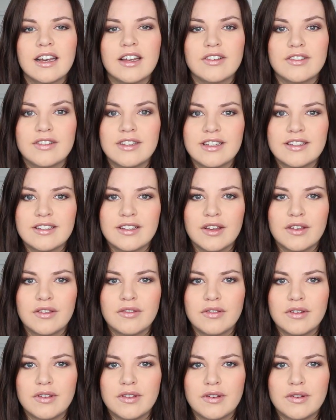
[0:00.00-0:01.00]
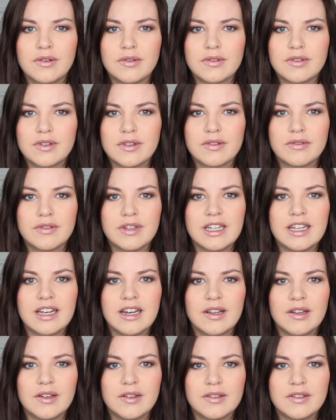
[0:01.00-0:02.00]
I just need to go through the 0 to 3
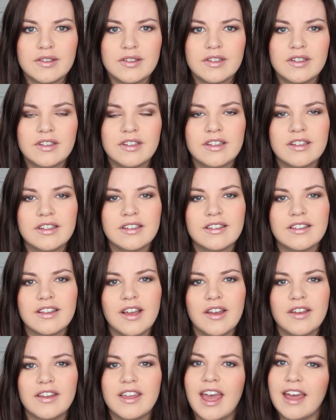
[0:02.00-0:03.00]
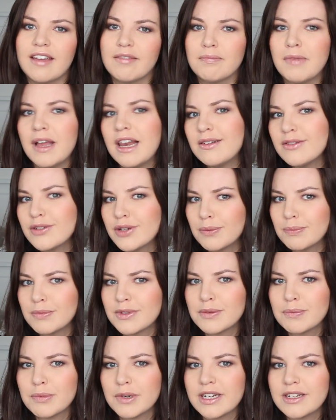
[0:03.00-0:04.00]
clothes. So yeah, my little
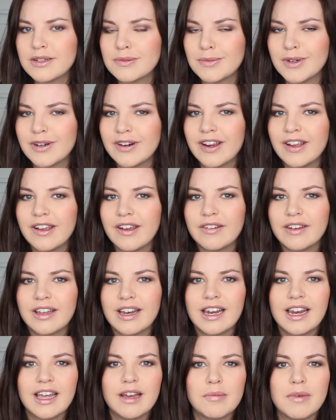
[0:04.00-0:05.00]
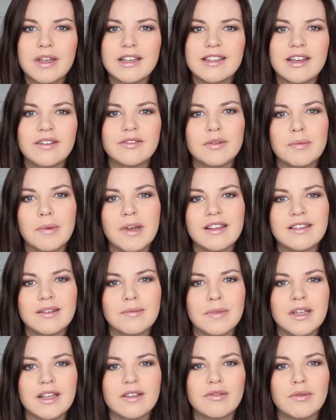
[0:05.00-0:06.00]
shopping spree tomorrow. I'm going to allow myself to buy
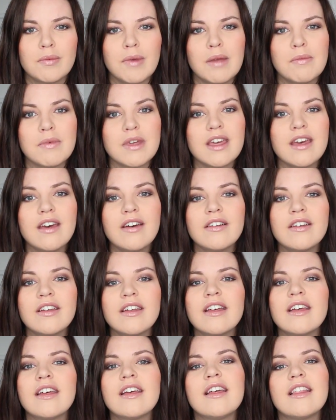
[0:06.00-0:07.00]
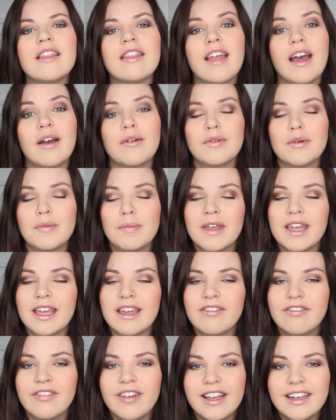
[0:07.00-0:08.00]
some bits for baby girl. That will
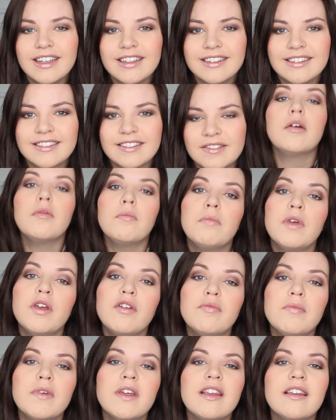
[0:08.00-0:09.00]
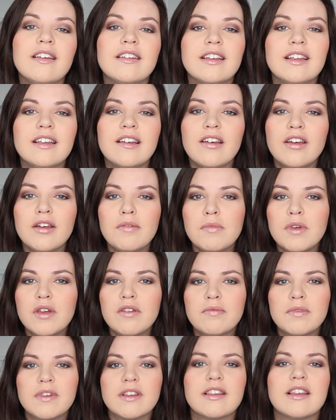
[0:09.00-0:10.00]
be fun. Movement, her
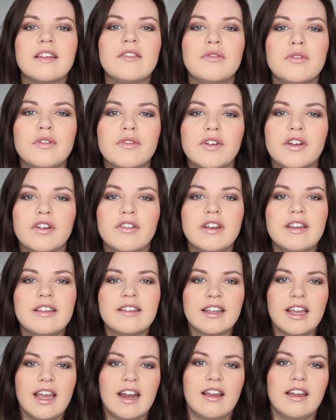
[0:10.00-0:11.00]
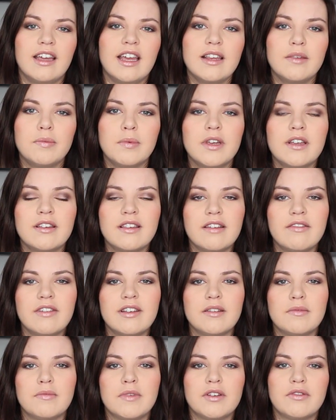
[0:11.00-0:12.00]
movements seem to have increased again. I guess because there
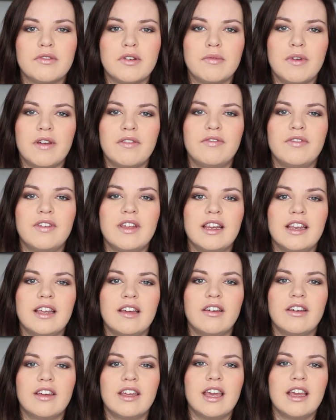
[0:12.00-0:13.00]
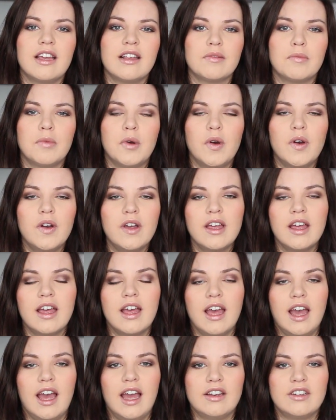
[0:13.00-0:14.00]
isn't much room, I'm feeling her kicks more,
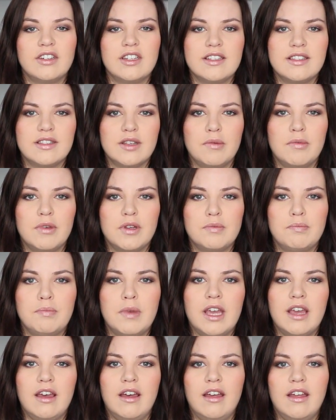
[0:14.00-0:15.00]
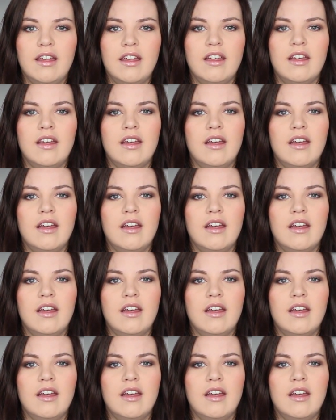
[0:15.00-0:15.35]
and she's so much bigger.